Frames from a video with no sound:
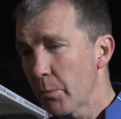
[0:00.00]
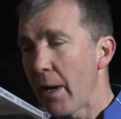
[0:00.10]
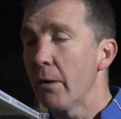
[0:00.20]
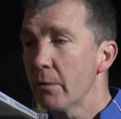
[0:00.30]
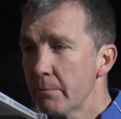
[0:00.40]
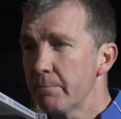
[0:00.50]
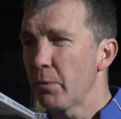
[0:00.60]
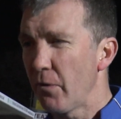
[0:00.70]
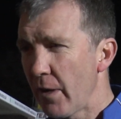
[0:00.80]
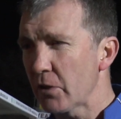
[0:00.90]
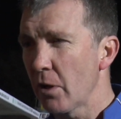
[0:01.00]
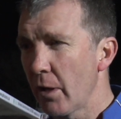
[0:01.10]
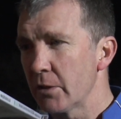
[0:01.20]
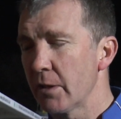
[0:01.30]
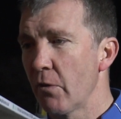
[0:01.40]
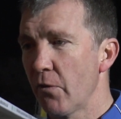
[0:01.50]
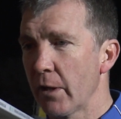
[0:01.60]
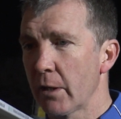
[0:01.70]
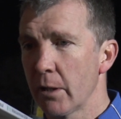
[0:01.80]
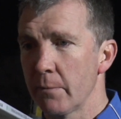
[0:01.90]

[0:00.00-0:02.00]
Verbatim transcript: about professionalising everything.